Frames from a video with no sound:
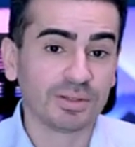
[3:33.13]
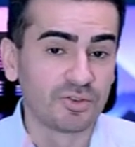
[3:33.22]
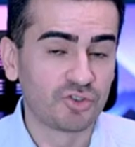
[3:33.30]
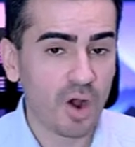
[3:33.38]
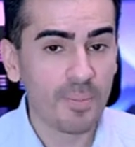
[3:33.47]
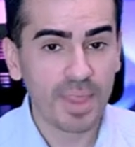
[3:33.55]
the
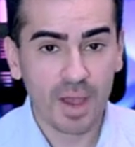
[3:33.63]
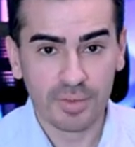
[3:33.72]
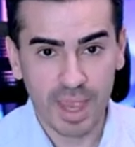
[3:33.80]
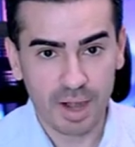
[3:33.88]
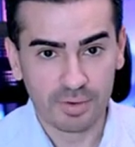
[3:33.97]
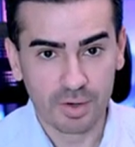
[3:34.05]
drop-down
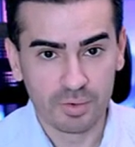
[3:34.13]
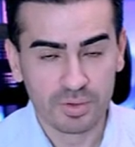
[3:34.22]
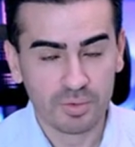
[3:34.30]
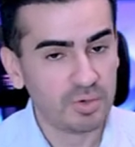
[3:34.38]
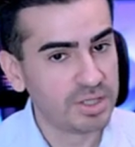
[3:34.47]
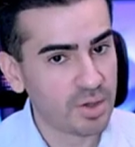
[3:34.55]
arrow.
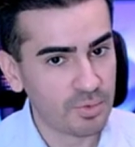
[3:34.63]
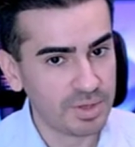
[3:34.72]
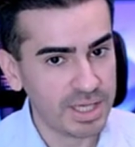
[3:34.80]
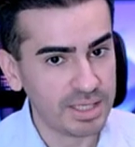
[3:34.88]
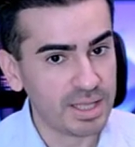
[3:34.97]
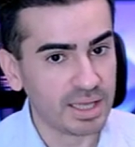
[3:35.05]
We don't
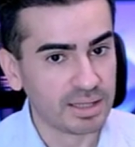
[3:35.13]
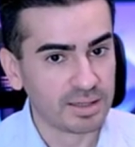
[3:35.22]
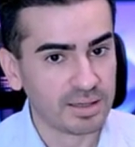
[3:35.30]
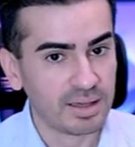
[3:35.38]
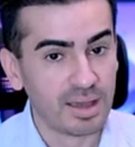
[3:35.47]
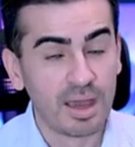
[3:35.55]
need it.
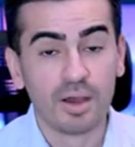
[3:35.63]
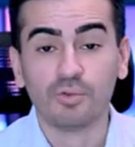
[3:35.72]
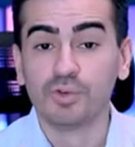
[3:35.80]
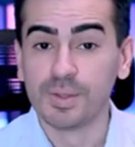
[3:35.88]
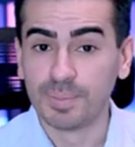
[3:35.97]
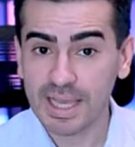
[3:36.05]

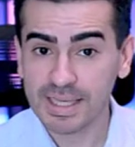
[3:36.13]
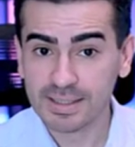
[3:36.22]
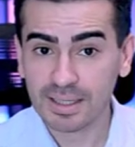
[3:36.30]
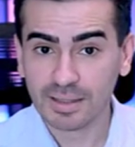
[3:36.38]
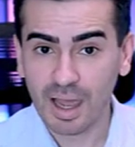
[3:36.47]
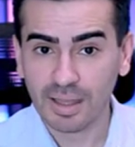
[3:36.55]
Replace
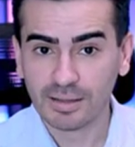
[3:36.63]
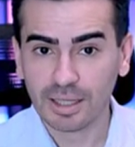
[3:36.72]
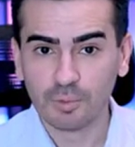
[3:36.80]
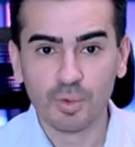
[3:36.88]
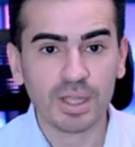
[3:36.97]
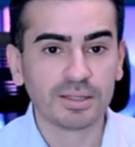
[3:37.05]
the
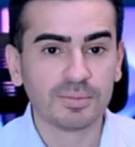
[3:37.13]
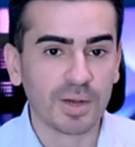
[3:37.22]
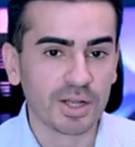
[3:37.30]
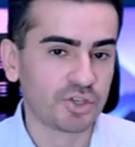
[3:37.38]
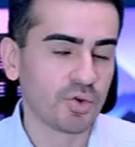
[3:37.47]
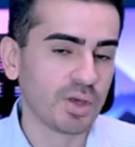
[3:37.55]
title with
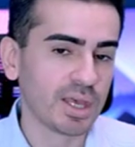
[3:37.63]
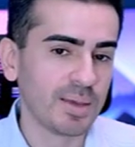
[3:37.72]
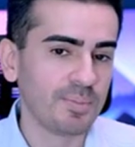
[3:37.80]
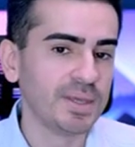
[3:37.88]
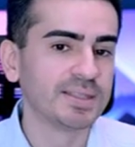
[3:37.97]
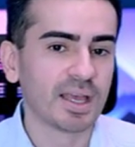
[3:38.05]

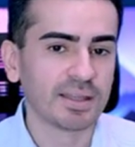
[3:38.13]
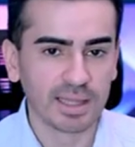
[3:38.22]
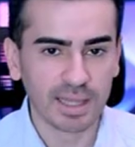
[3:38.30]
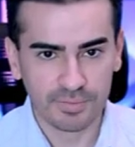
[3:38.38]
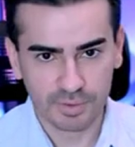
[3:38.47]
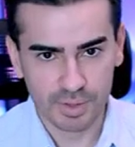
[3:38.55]
Maggiore Pizza
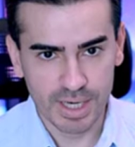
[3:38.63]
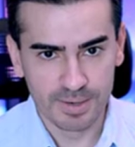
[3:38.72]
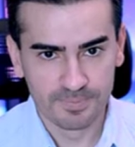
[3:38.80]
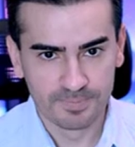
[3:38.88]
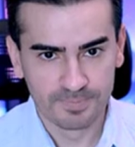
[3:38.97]
Delivery.